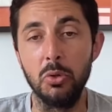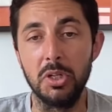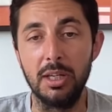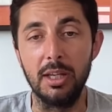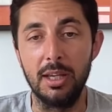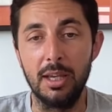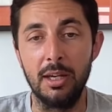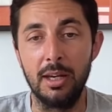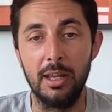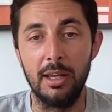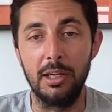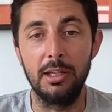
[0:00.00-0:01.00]
using it in
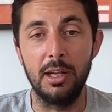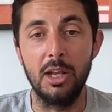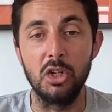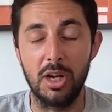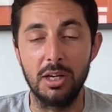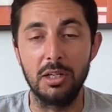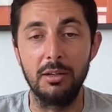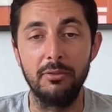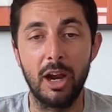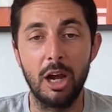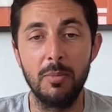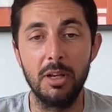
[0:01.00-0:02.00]
a education
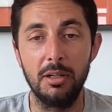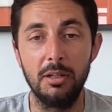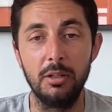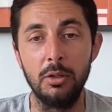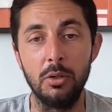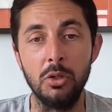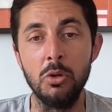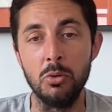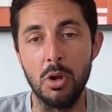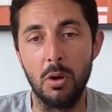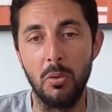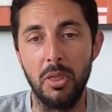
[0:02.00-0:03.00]
environment you, you
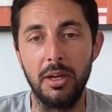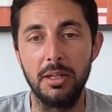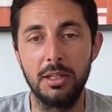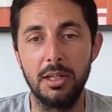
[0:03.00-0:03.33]
know that it,